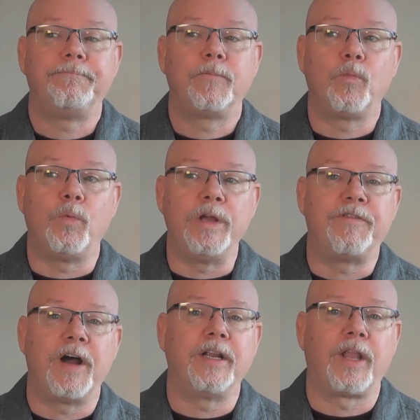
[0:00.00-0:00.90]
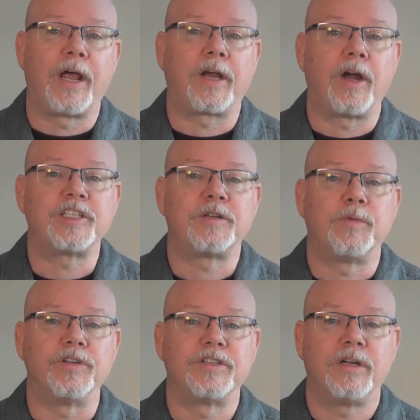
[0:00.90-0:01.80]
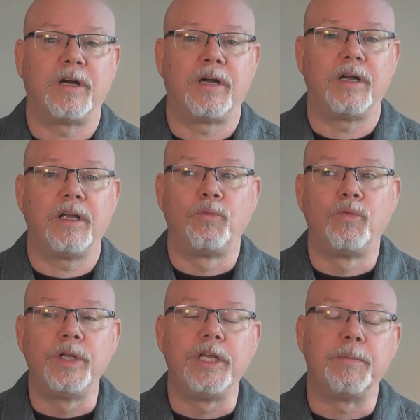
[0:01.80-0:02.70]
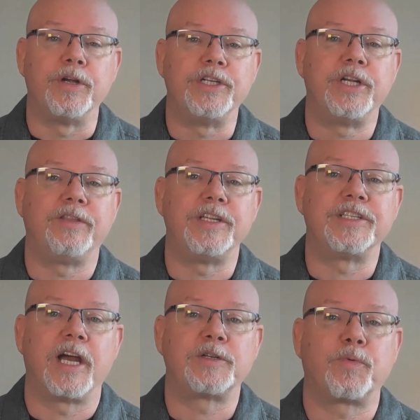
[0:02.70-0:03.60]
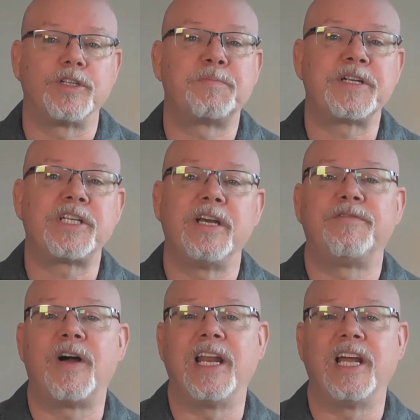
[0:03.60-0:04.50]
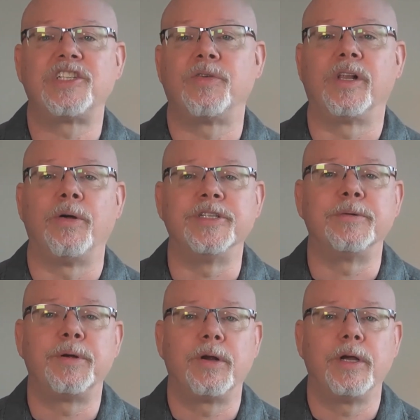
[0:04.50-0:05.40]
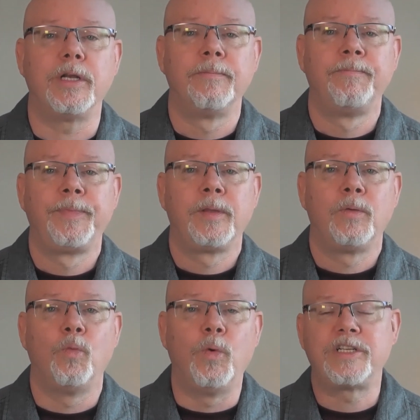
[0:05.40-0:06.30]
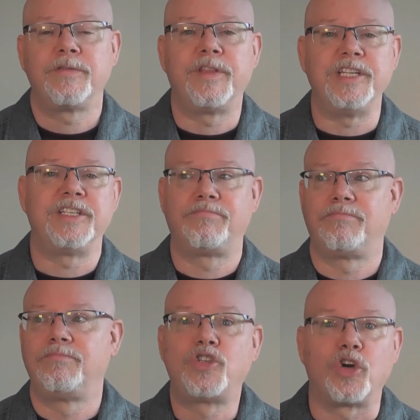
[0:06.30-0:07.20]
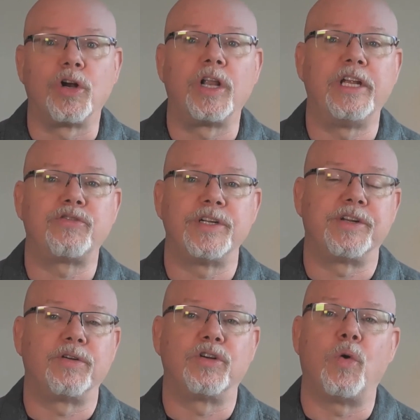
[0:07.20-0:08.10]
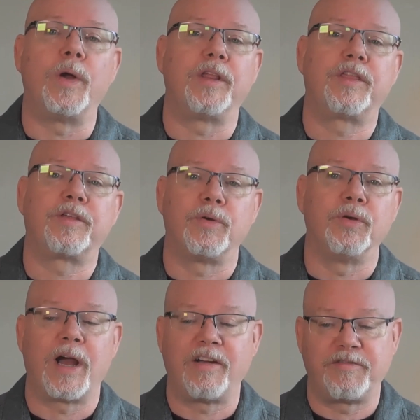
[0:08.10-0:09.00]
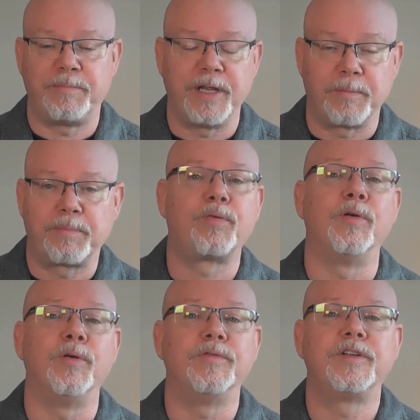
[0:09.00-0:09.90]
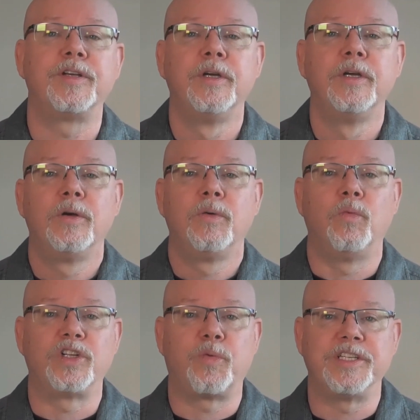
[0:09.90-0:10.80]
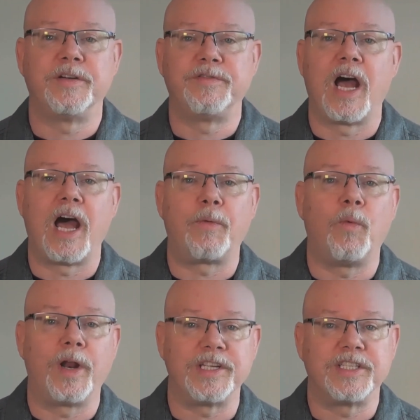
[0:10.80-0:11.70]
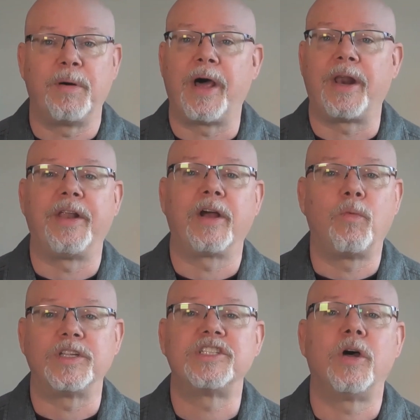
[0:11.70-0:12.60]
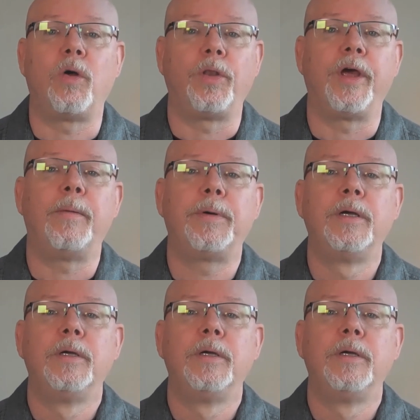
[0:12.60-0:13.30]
We find a lot of customers really appreciate these dashboards, especially in finance or in closing period. Which of these journal entries that are going through have been approved? Which ones have not? What is the bottleneck? What's the holdup?